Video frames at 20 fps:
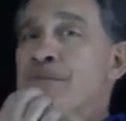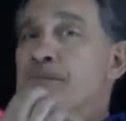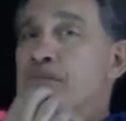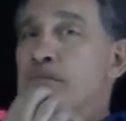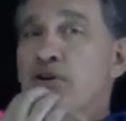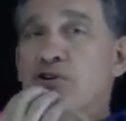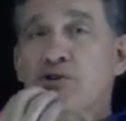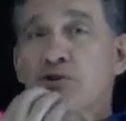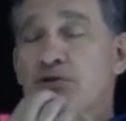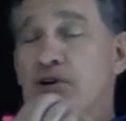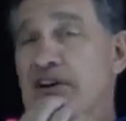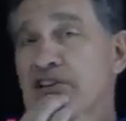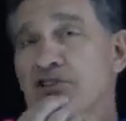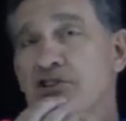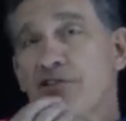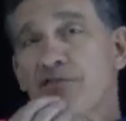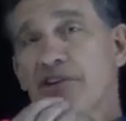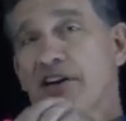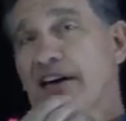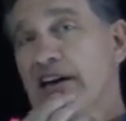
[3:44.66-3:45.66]
personal training
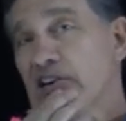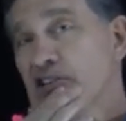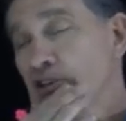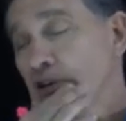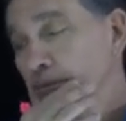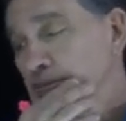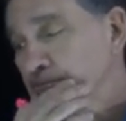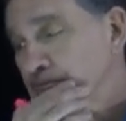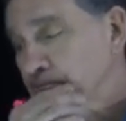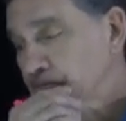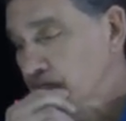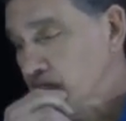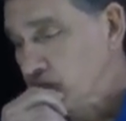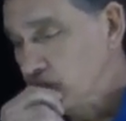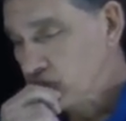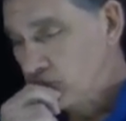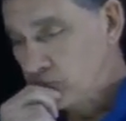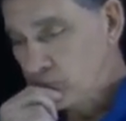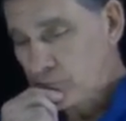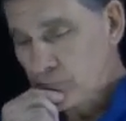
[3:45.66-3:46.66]
certification.
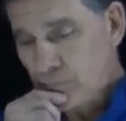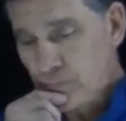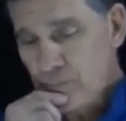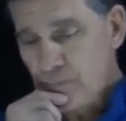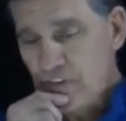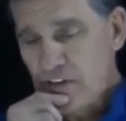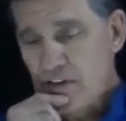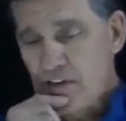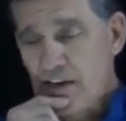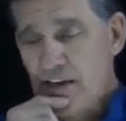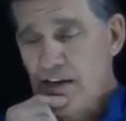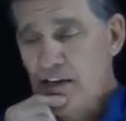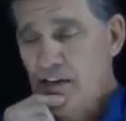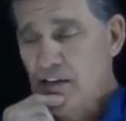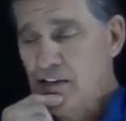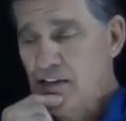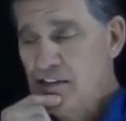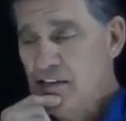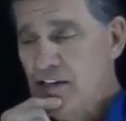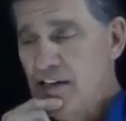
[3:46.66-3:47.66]

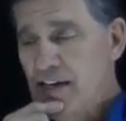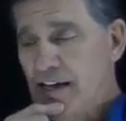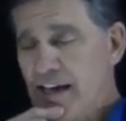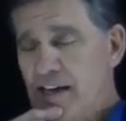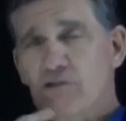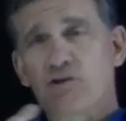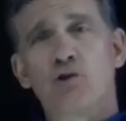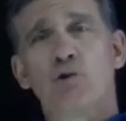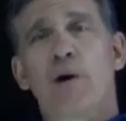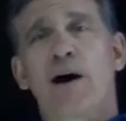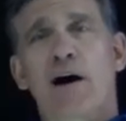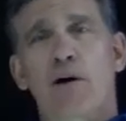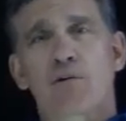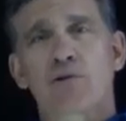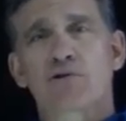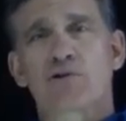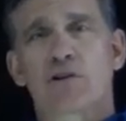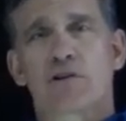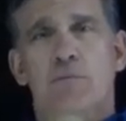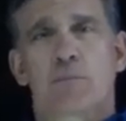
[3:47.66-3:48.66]
And I think I had 2
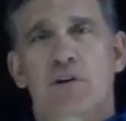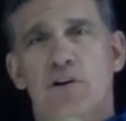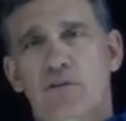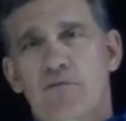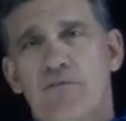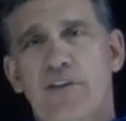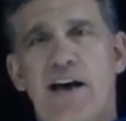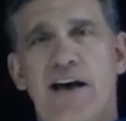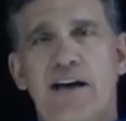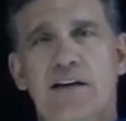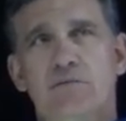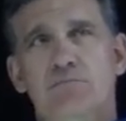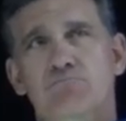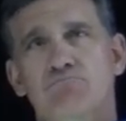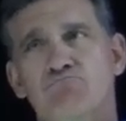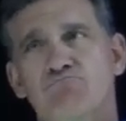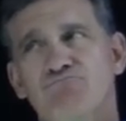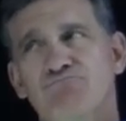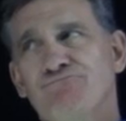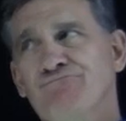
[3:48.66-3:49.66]
hours in the middle of that,
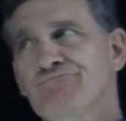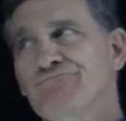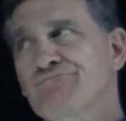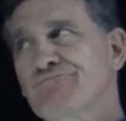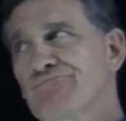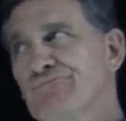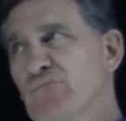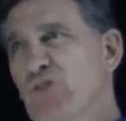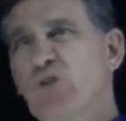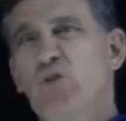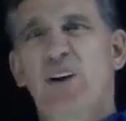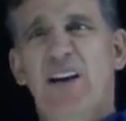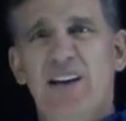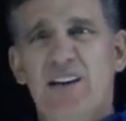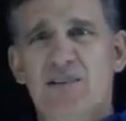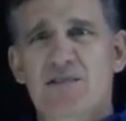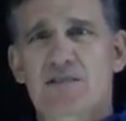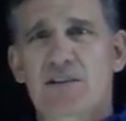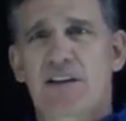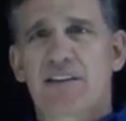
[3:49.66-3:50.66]
2
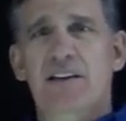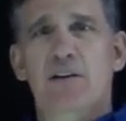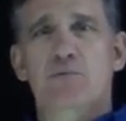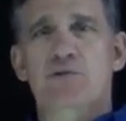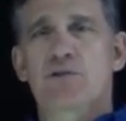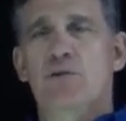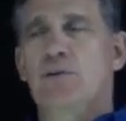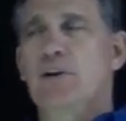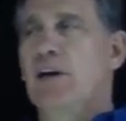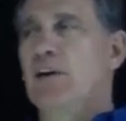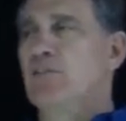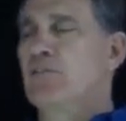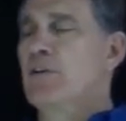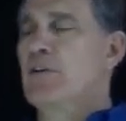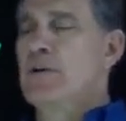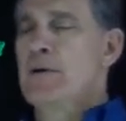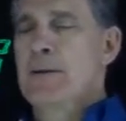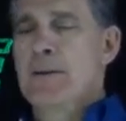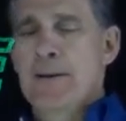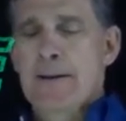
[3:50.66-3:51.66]
days? I think it was 2 days.
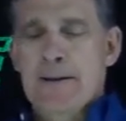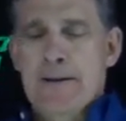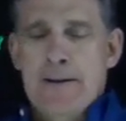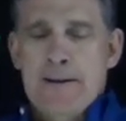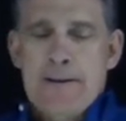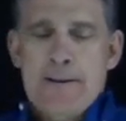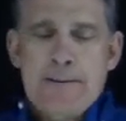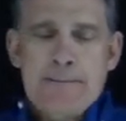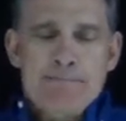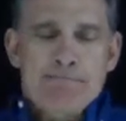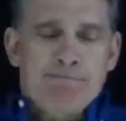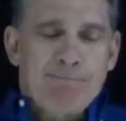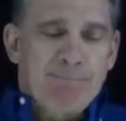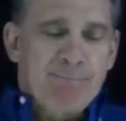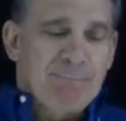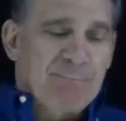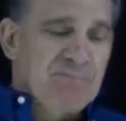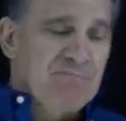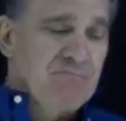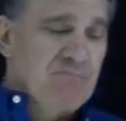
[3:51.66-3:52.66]

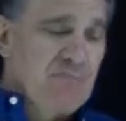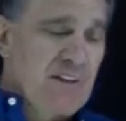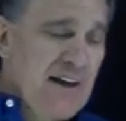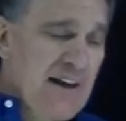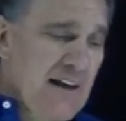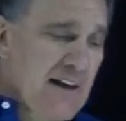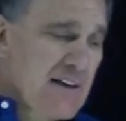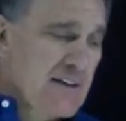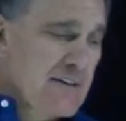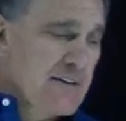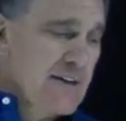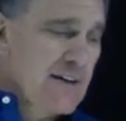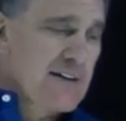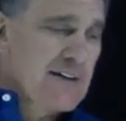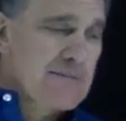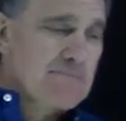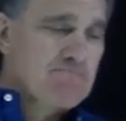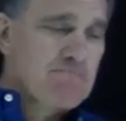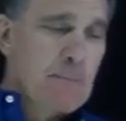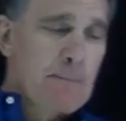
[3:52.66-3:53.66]
And
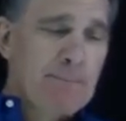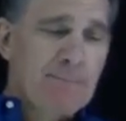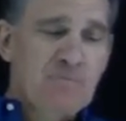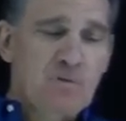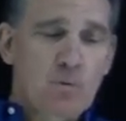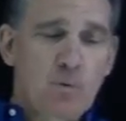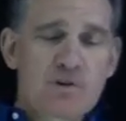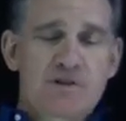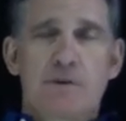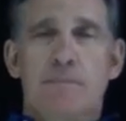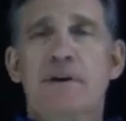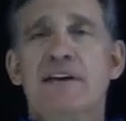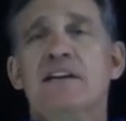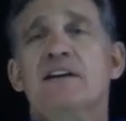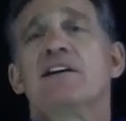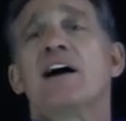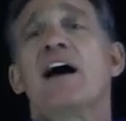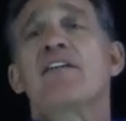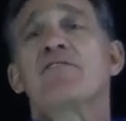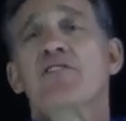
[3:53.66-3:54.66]
was
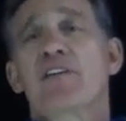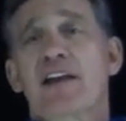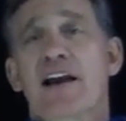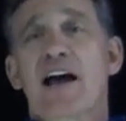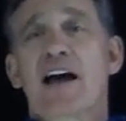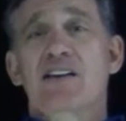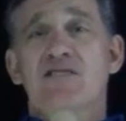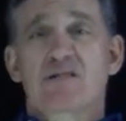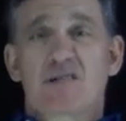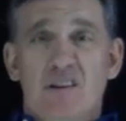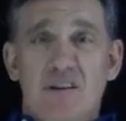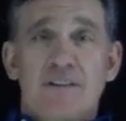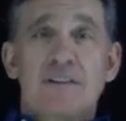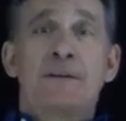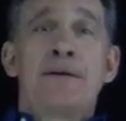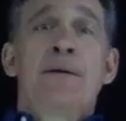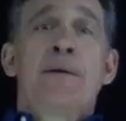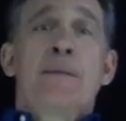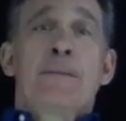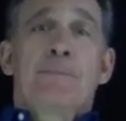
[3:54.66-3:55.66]
immediately after that asked to
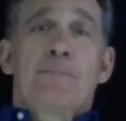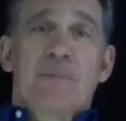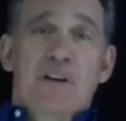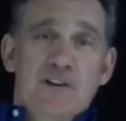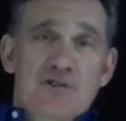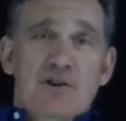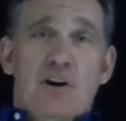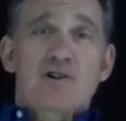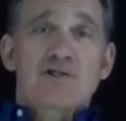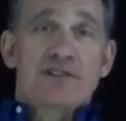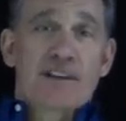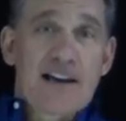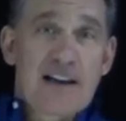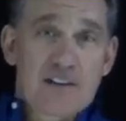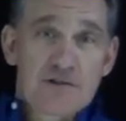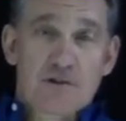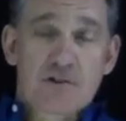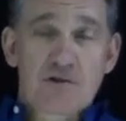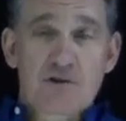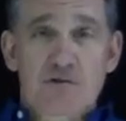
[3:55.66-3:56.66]
be in charge of the
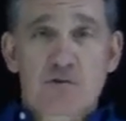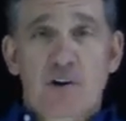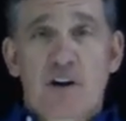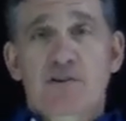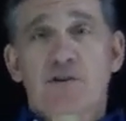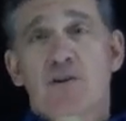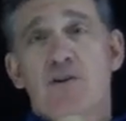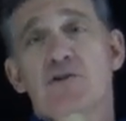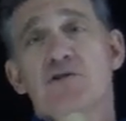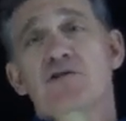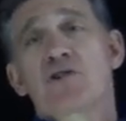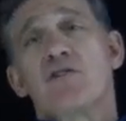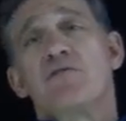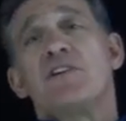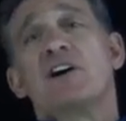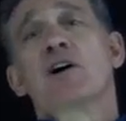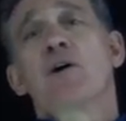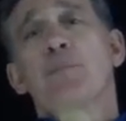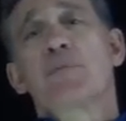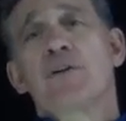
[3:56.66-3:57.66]
hands-on instructors and
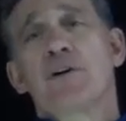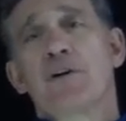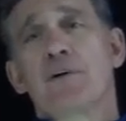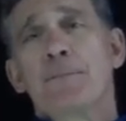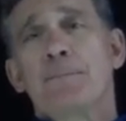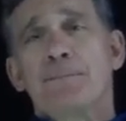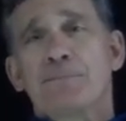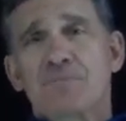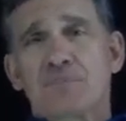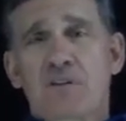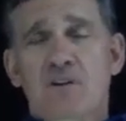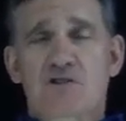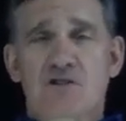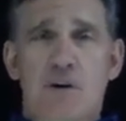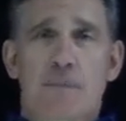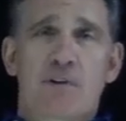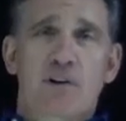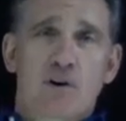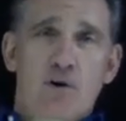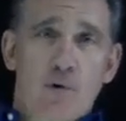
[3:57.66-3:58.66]
develop
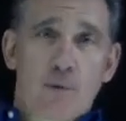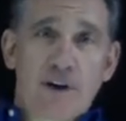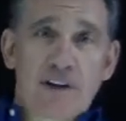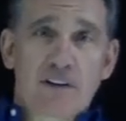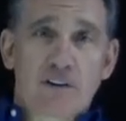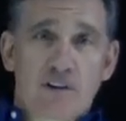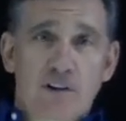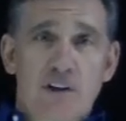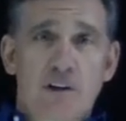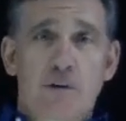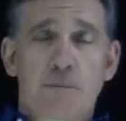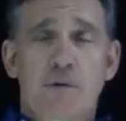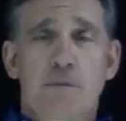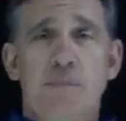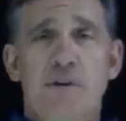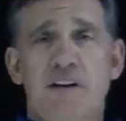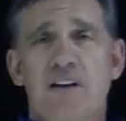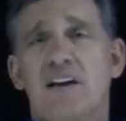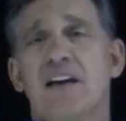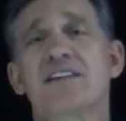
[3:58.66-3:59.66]
some of the curriculum and
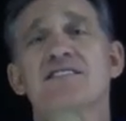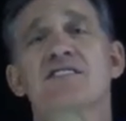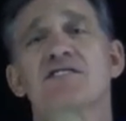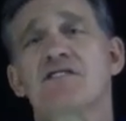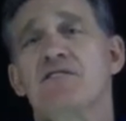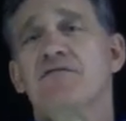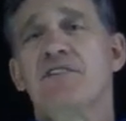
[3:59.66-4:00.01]
be in essence a